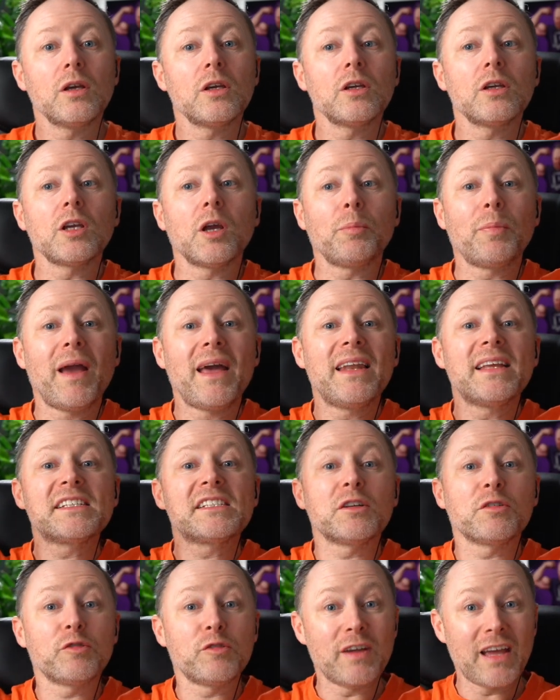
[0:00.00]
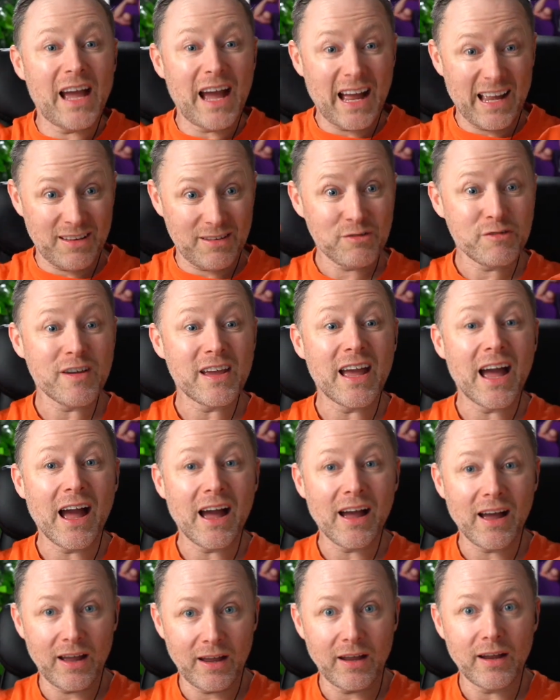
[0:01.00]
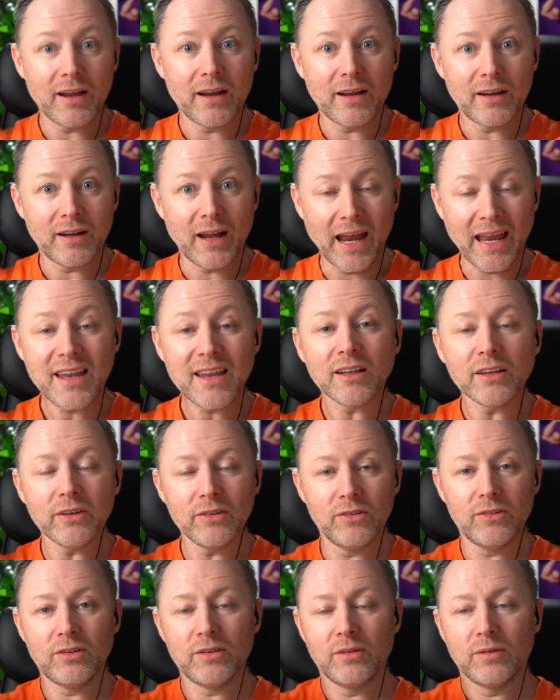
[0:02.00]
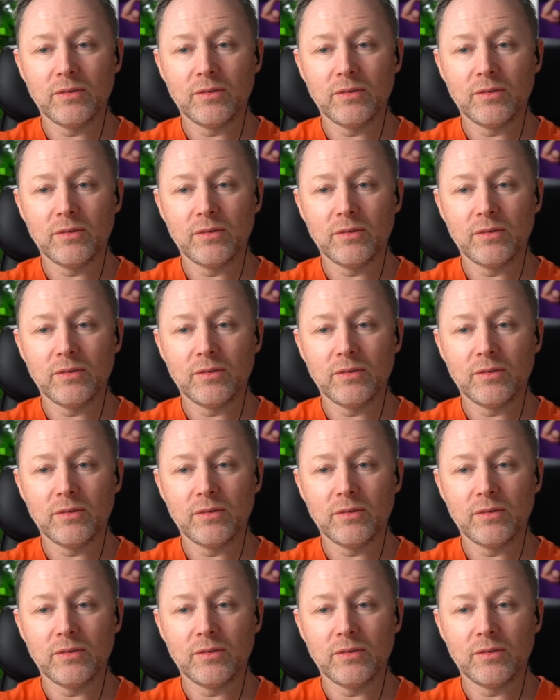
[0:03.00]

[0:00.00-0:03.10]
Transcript: Your parents are for England.